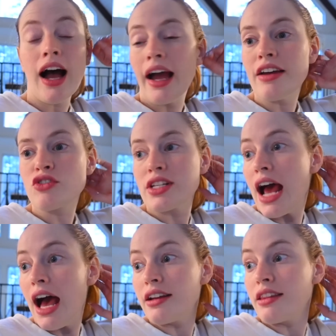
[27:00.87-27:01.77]
I have just
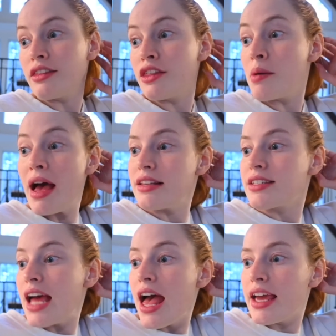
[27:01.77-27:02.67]
had the
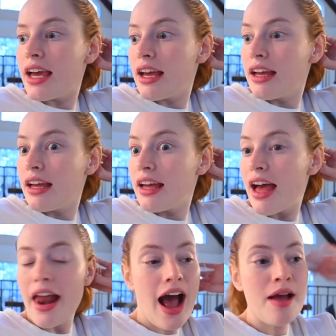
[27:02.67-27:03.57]
best day.
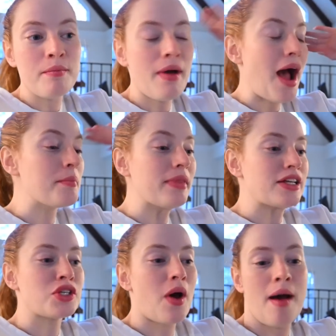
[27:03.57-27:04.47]
And I'm I'm
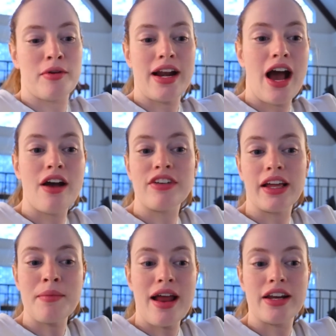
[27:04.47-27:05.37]
like so happy right now. I feel
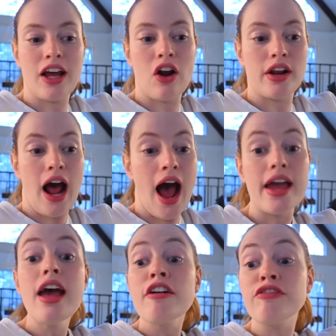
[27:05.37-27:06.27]
like I'm ending it on a high.
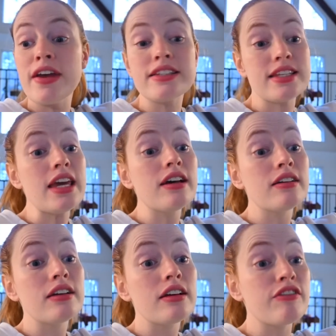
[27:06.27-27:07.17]
Fancy.
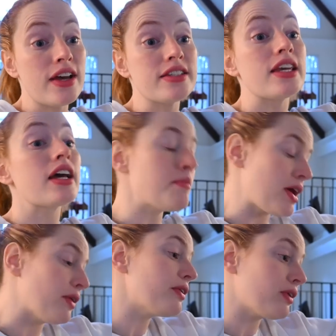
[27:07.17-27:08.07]
Fancy, come
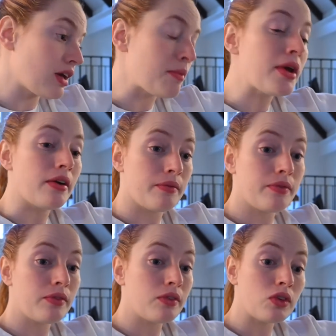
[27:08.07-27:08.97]
here. Come here.
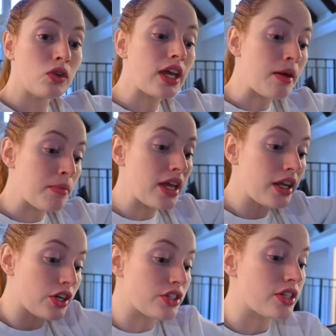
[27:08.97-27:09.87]
You can't be
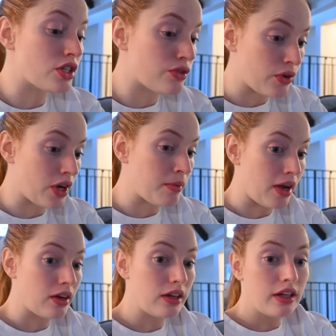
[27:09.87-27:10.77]
eating your sister's food. Come
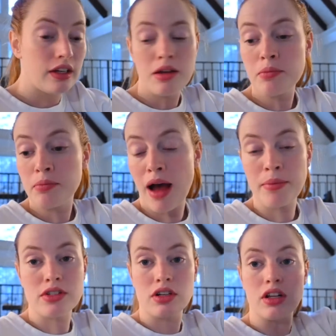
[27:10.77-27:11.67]
here.
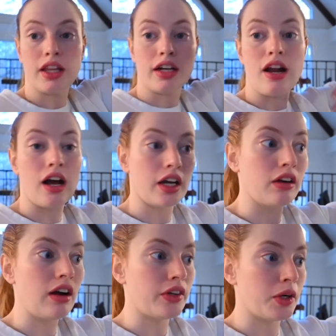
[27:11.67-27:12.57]
Poppy's currently like knocking
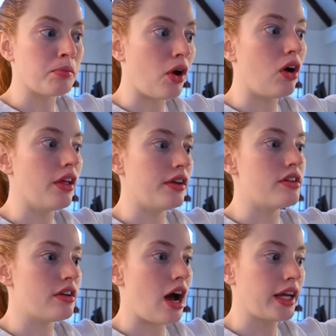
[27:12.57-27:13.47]
around her ball
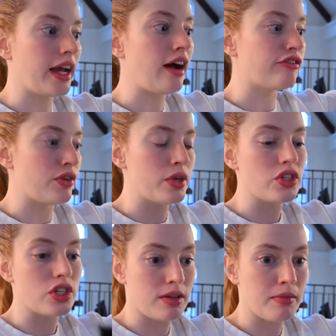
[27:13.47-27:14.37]
and knocking out food
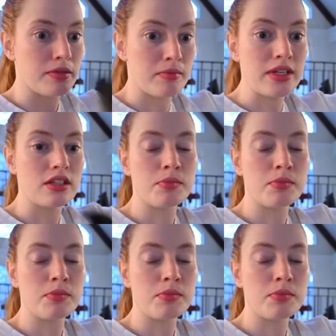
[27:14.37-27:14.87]
and she sometimes misses